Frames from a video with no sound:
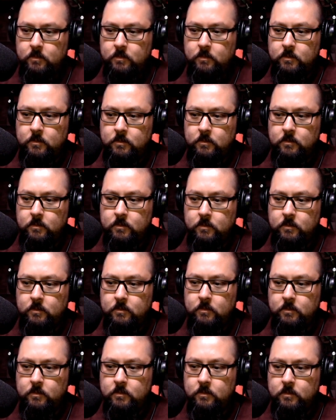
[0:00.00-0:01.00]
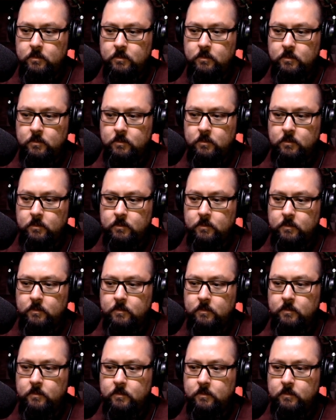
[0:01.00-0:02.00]

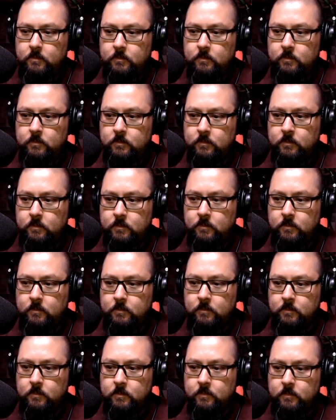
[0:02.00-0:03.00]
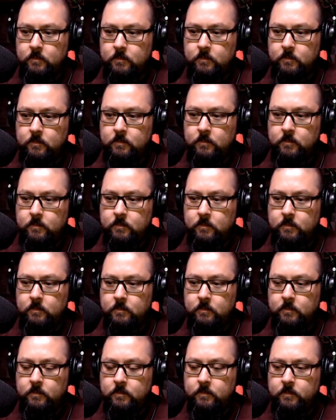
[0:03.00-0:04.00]

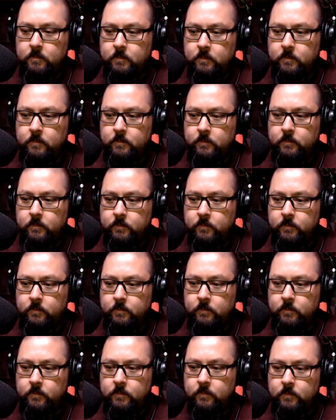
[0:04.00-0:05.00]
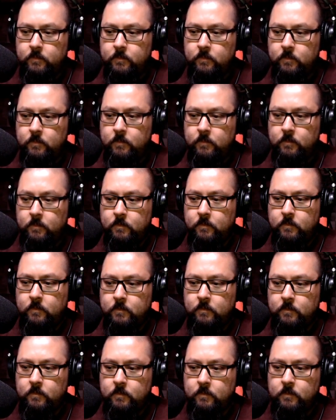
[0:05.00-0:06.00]

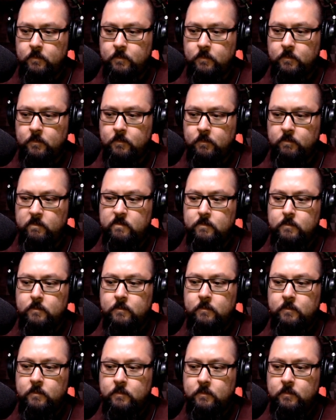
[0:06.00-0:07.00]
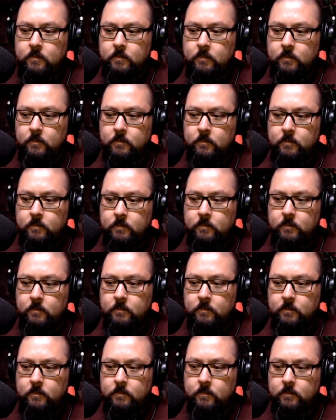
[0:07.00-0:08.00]
(not speaking)